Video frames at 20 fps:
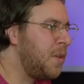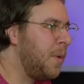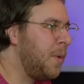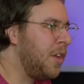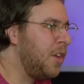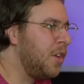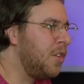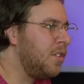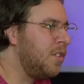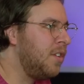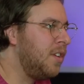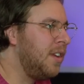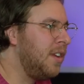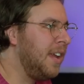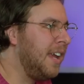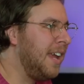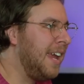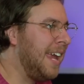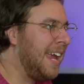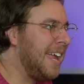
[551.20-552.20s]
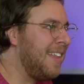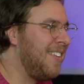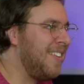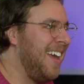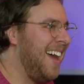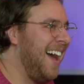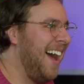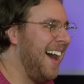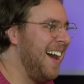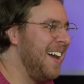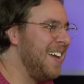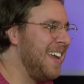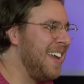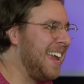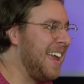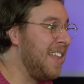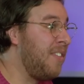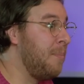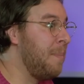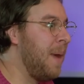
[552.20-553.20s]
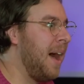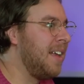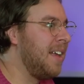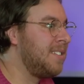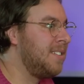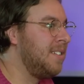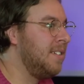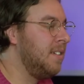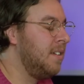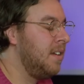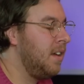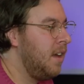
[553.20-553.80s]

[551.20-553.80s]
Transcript: when it gets mastered.